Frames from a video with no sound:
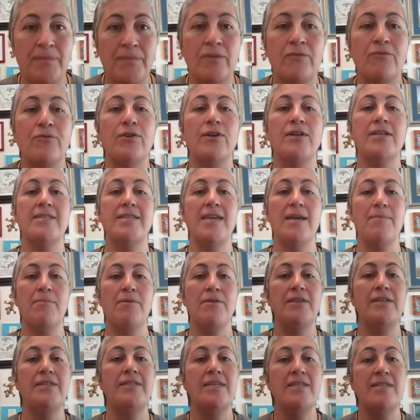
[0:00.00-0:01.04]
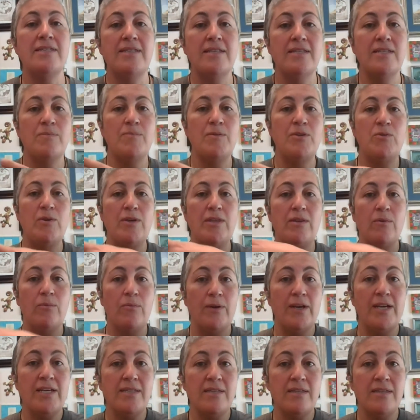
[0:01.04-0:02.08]
For example, the distance between the
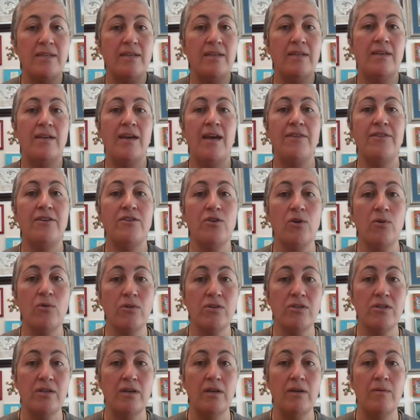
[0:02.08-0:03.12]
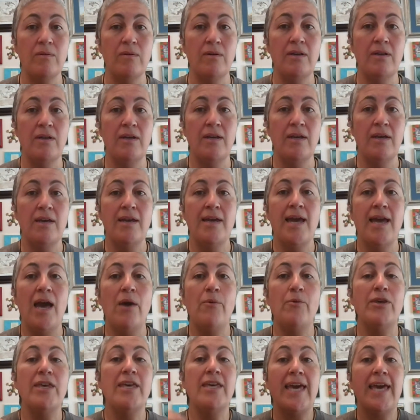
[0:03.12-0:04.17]
wrist and the torso. And we
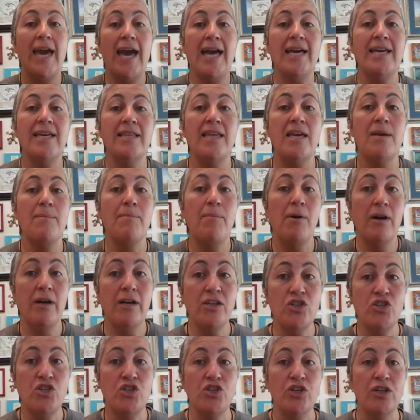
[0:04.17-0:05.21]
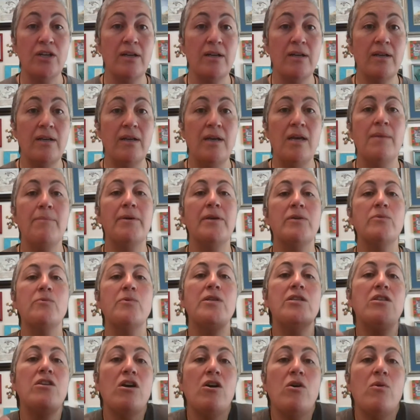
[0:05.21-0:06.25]
can calculate posture because we
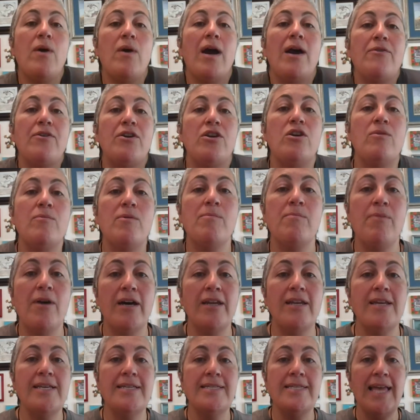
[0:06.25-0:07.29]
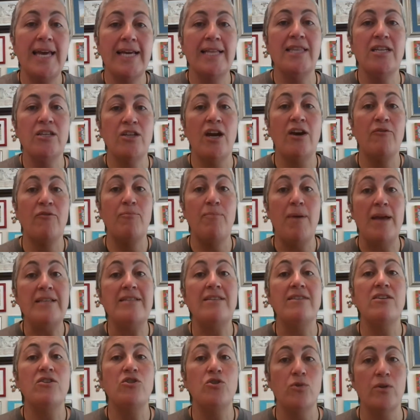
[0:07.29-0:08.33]
know how the human body is likely to have bent
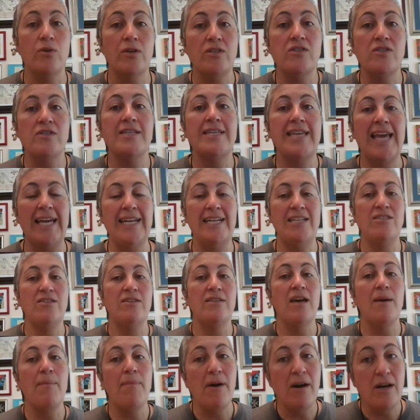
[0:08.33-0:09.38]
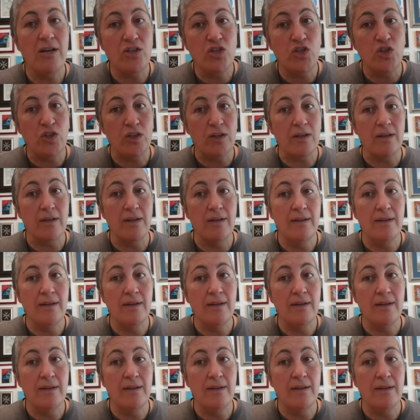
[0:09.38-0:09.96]
the joints to get into that posture.